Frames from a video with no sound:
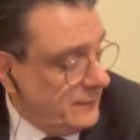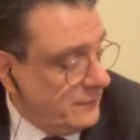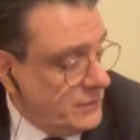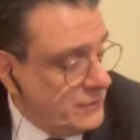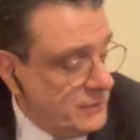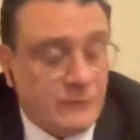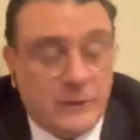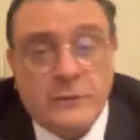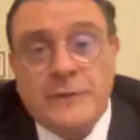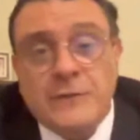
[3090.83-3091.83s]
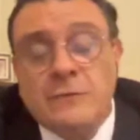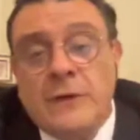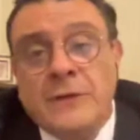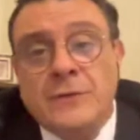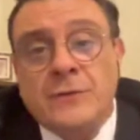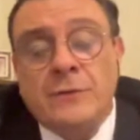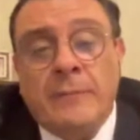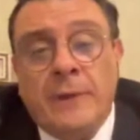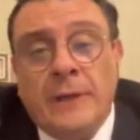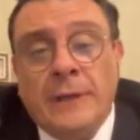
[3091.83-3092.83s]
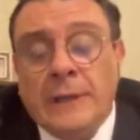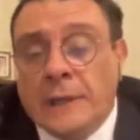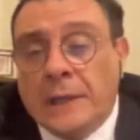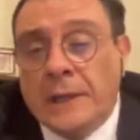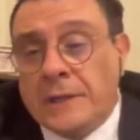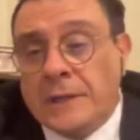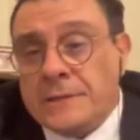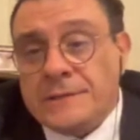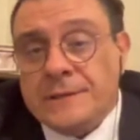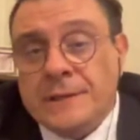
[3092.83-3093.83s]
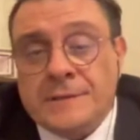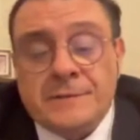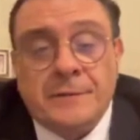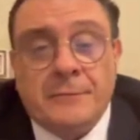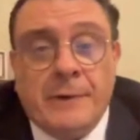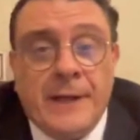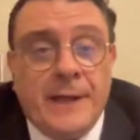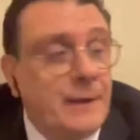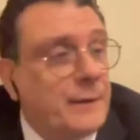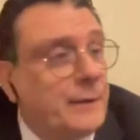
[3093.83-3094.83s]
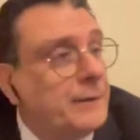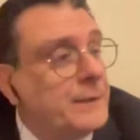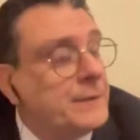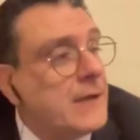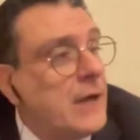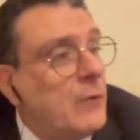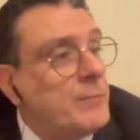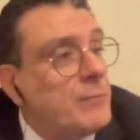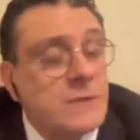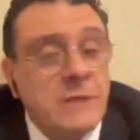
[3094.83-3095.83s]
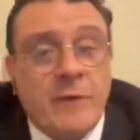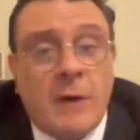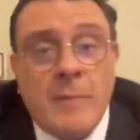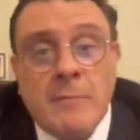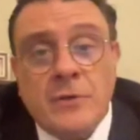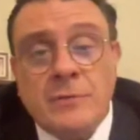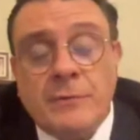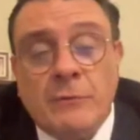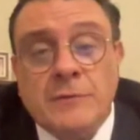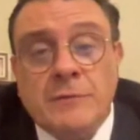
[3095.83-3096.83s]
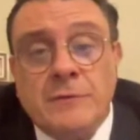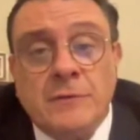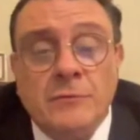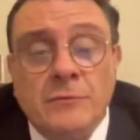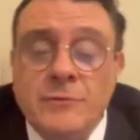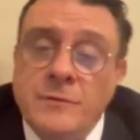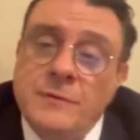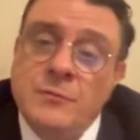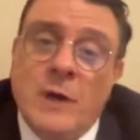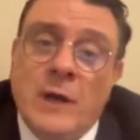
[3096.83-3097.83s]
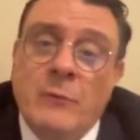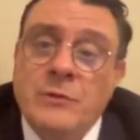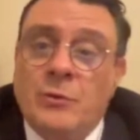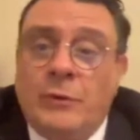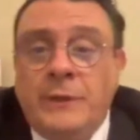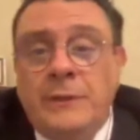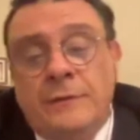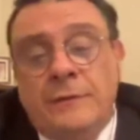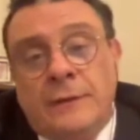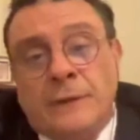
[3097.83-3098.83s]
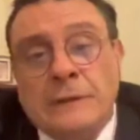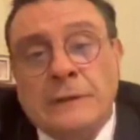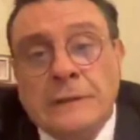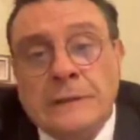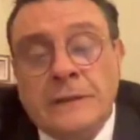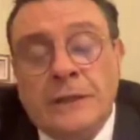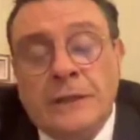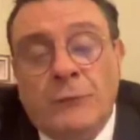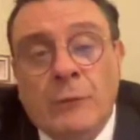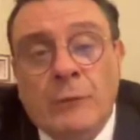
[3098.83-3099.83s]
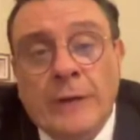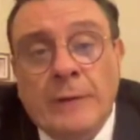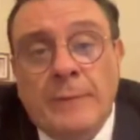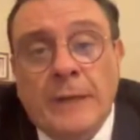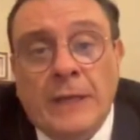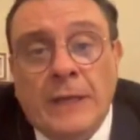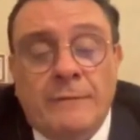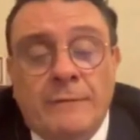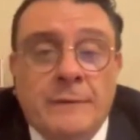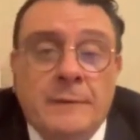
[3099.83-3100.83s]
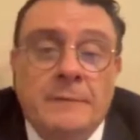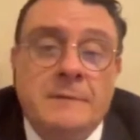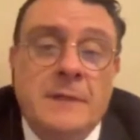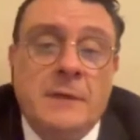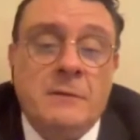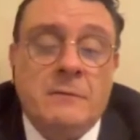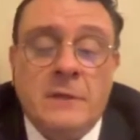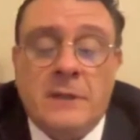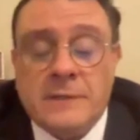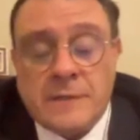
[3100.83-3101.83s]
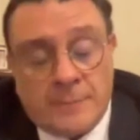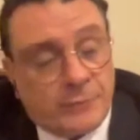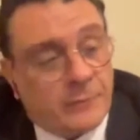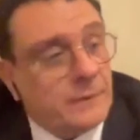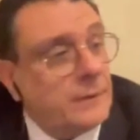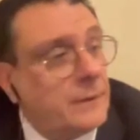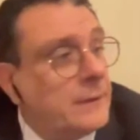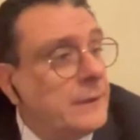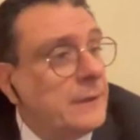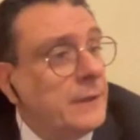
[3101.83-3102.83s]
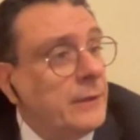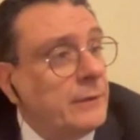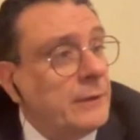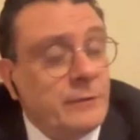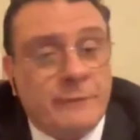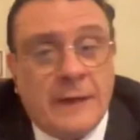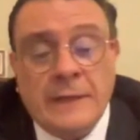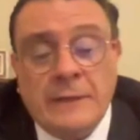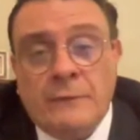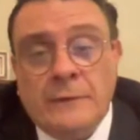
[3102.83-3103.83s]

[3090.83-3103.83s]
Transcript: question for any of us to answer. I mean, it's the way, you know, it's how we perceive our membership in Western institutions, why we joined. If we really believe, take the Greek example, in the